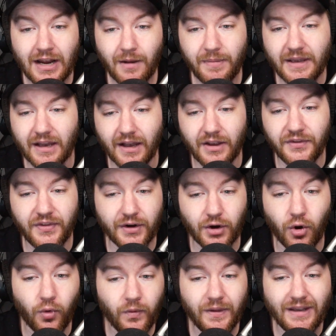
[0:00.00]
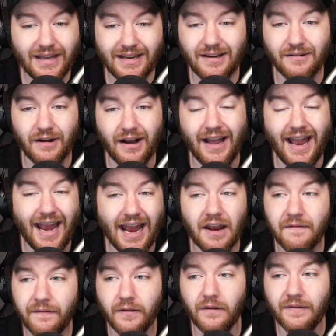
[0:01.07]
because they're only a
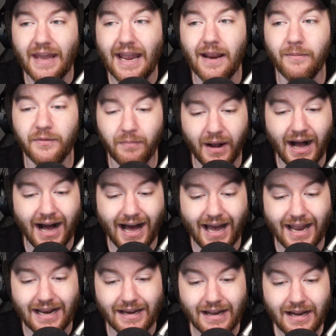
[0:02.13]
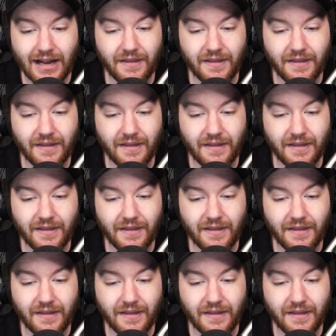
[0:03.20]
handful of games behind